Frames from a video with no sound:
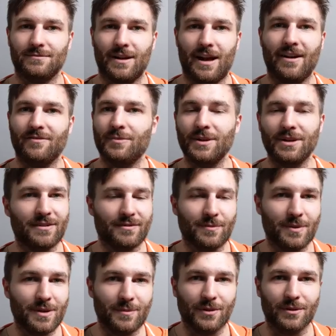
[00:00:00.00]
have been
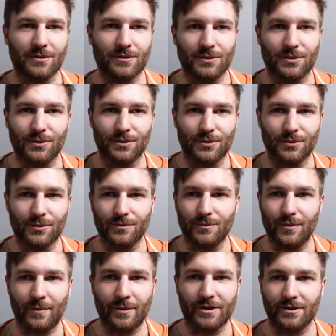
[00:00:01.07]
different people who
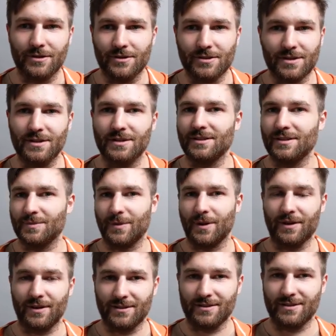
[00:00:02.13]
maybe she's
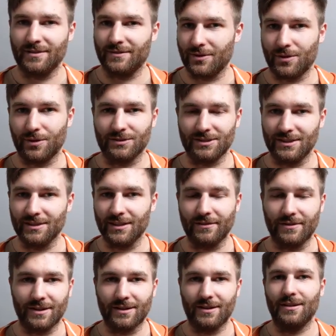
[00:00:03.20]
experienced difficulty
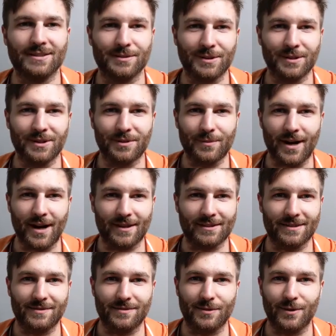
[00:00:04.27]
loving. I think that's a really good
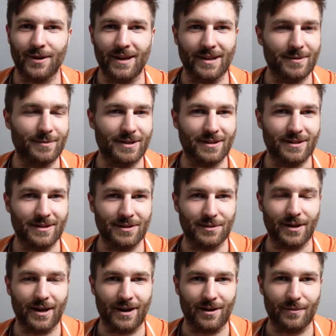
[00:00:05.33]
practice for anybody that you
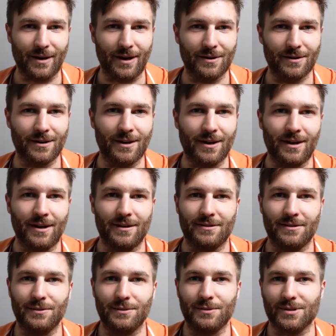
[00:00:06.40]
care about,
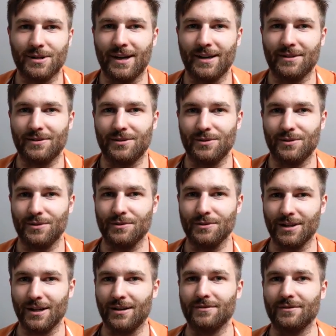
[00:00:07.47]
to try to
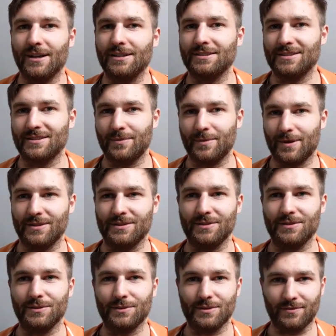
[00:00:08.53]
love not just the
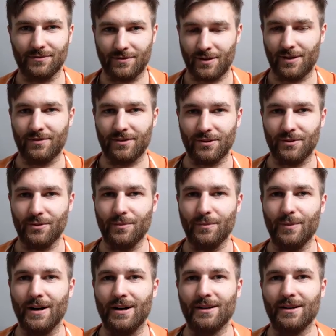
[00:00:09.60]
person who's in front of you,
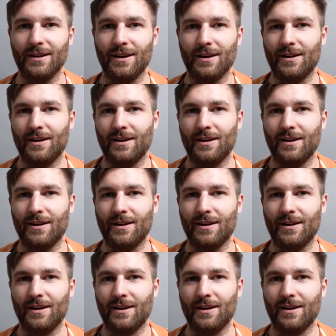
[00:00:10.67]
but